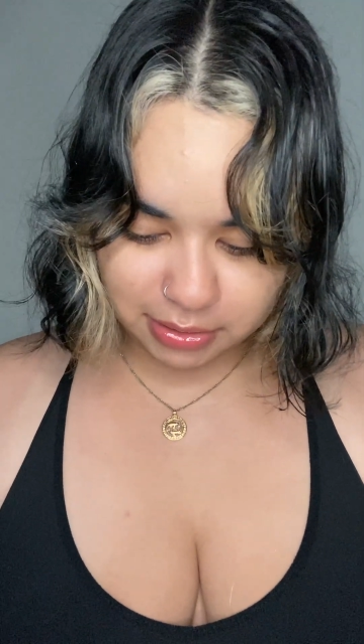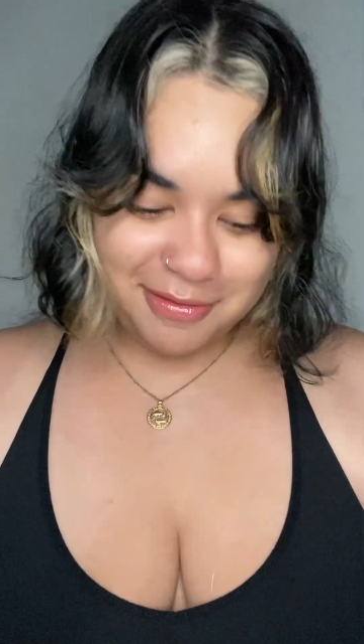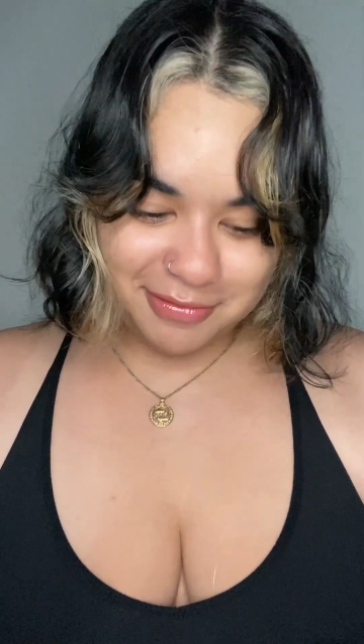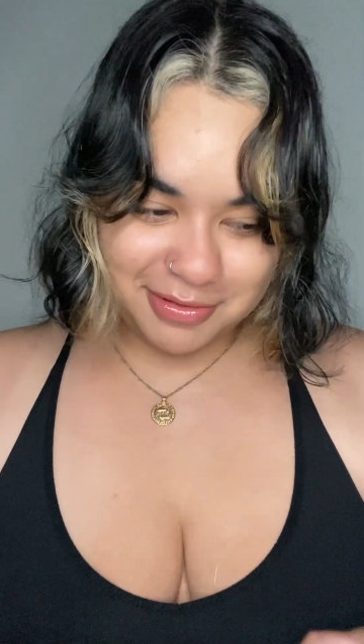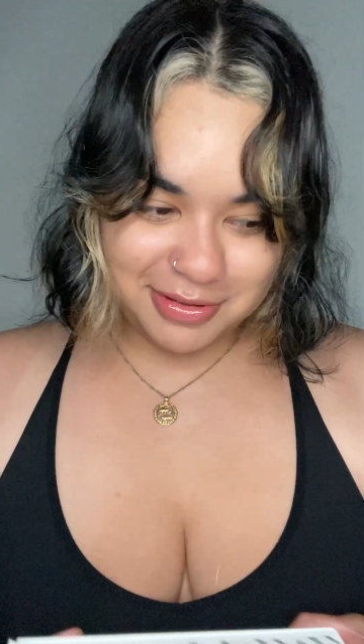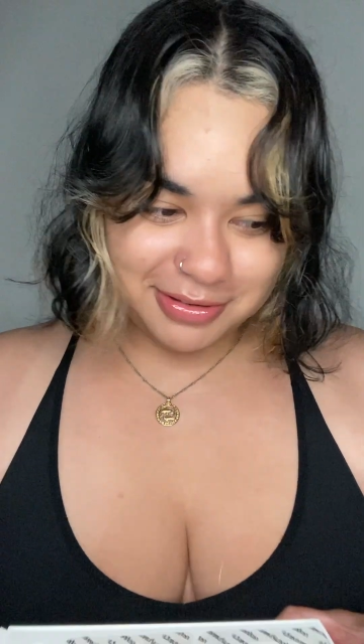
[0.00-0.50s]

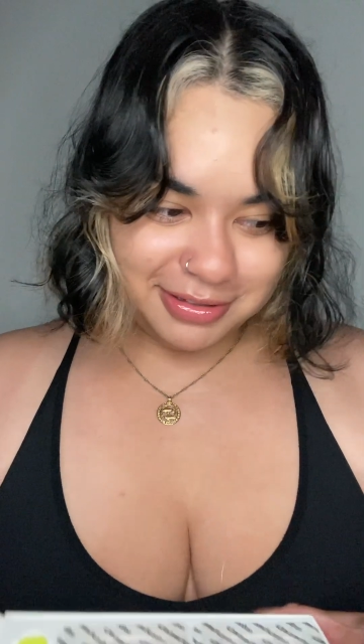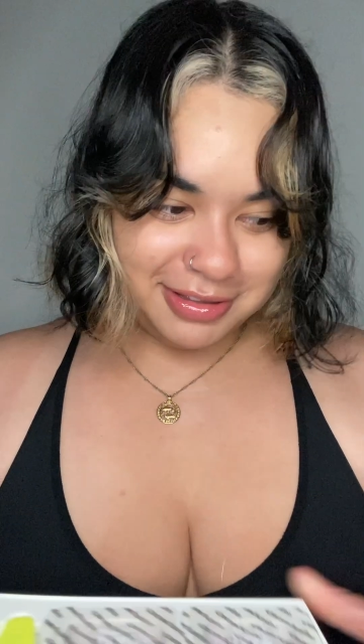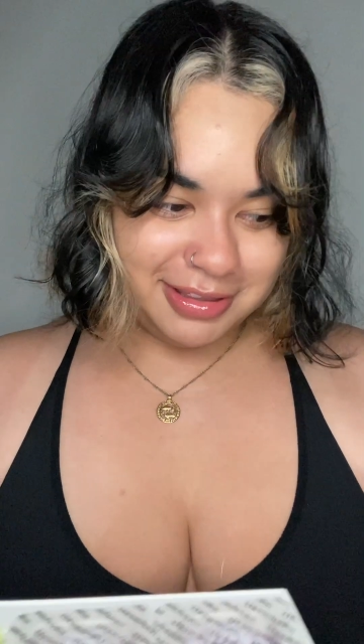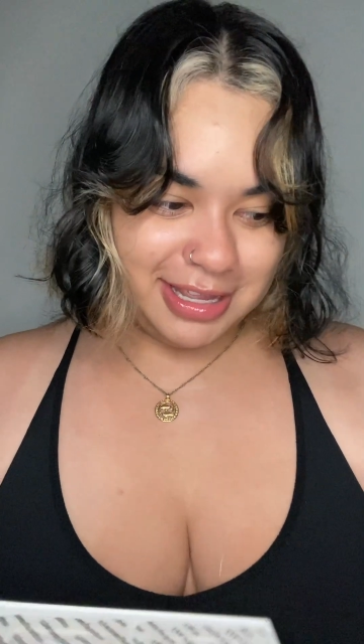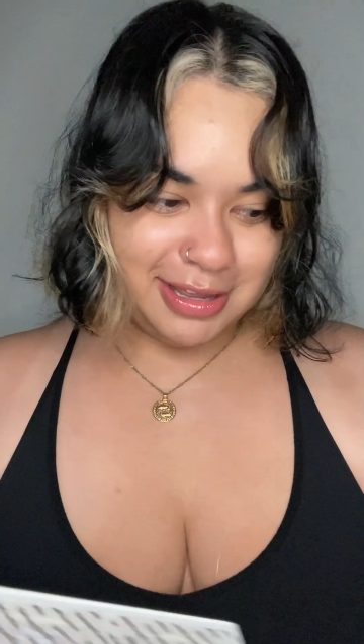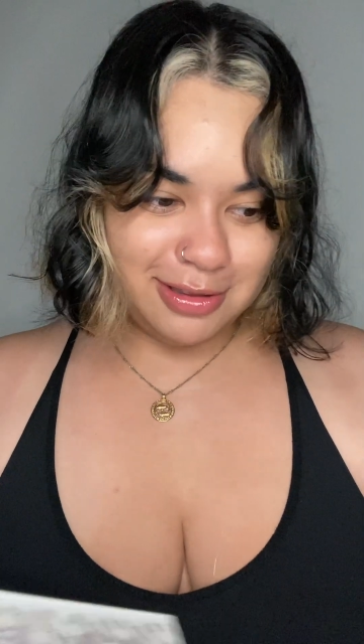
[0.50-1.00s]
Well,
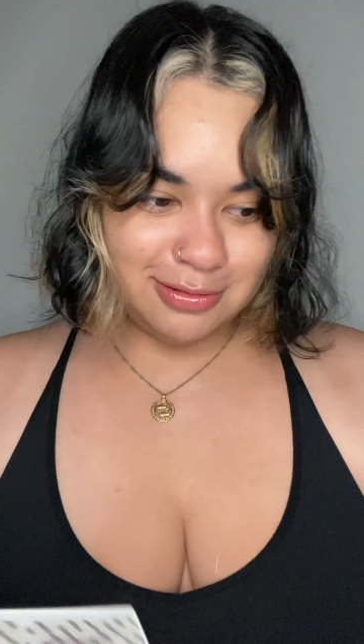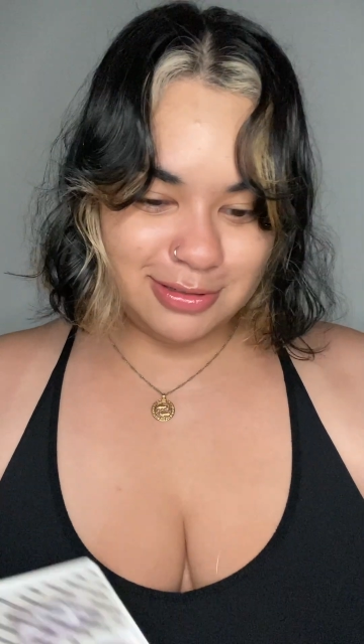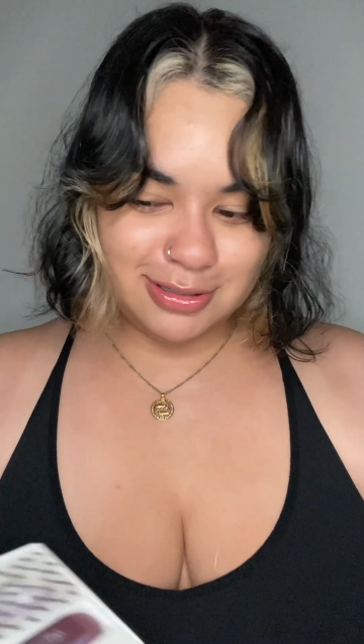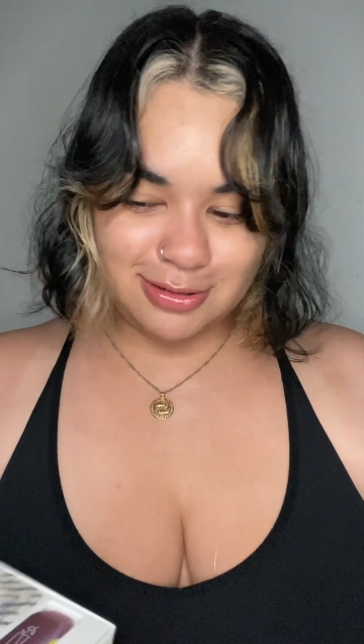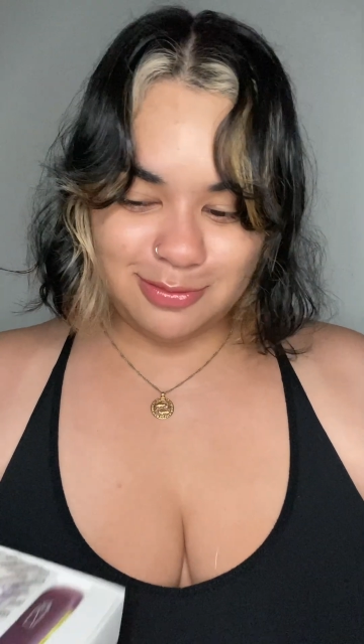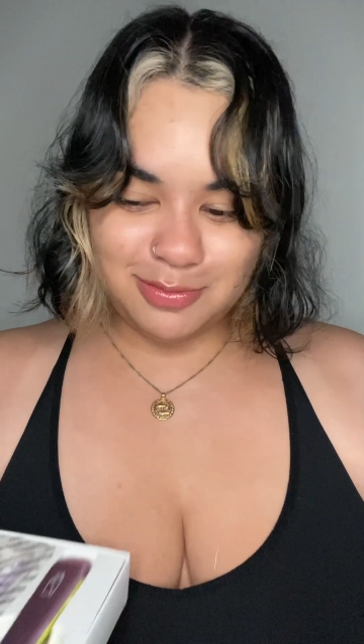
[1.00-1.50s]
thank you
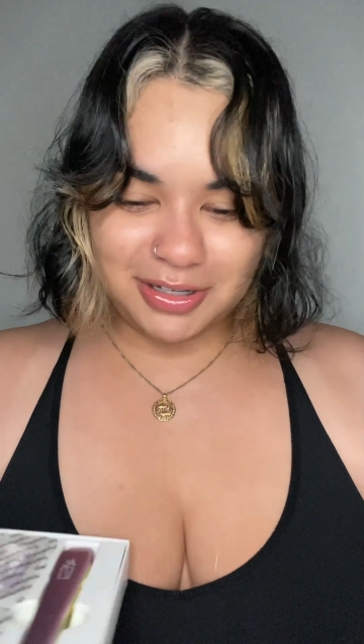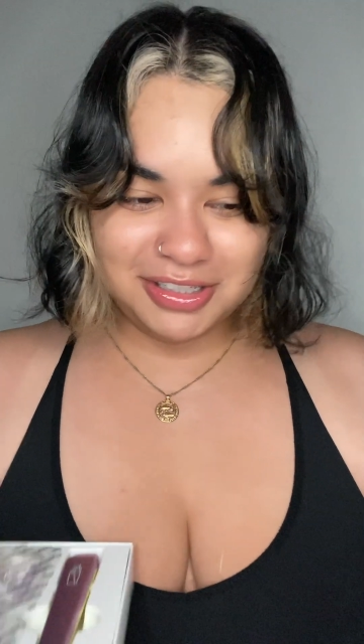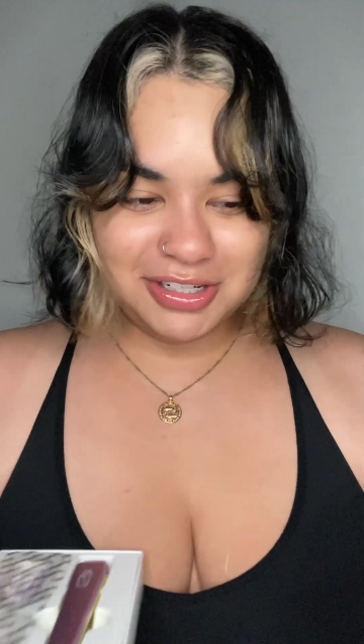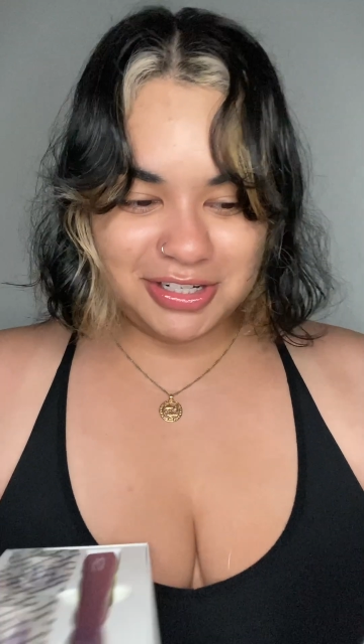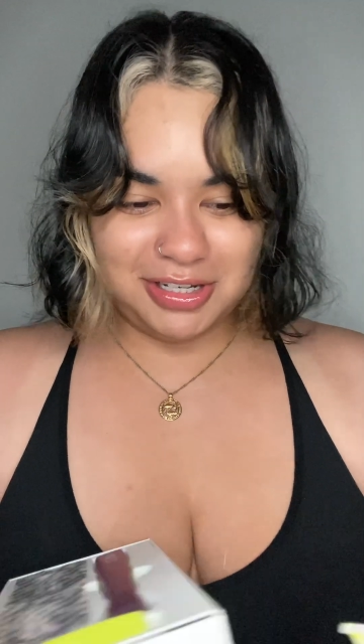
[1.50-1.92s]
so much,